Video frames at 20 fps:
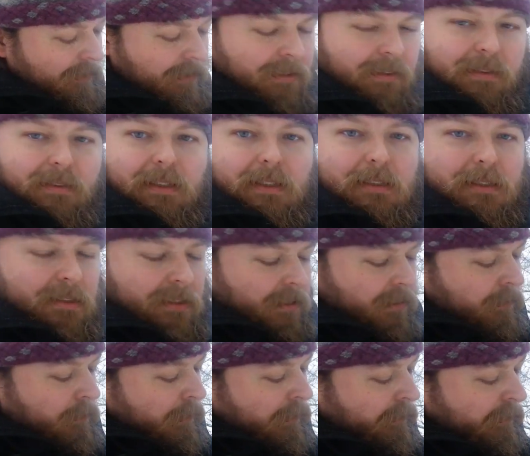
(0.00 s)
stitched it
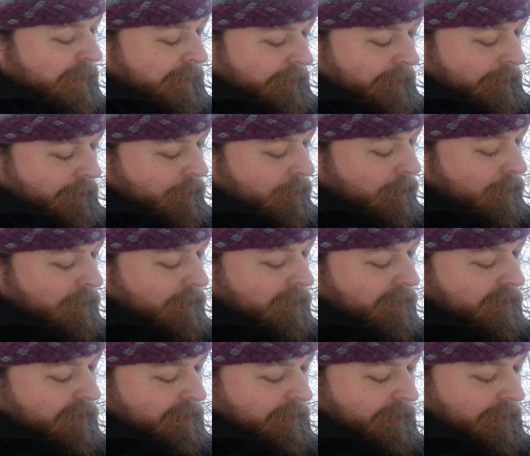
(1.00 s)
with a very
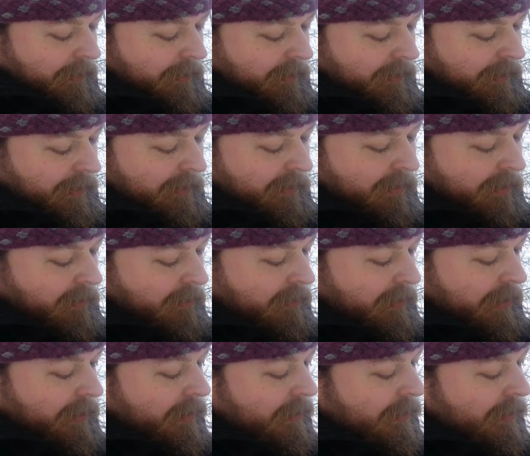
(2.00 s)
coarse linen
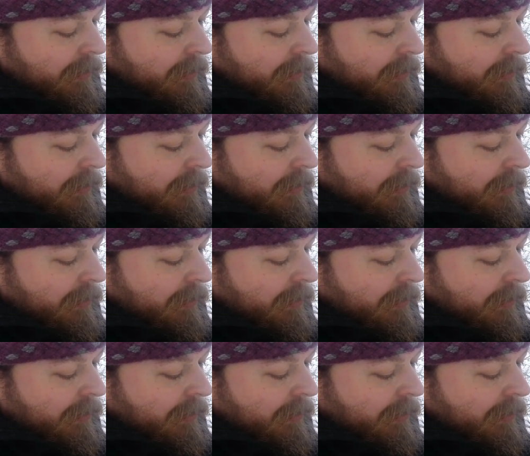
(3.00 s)
thread.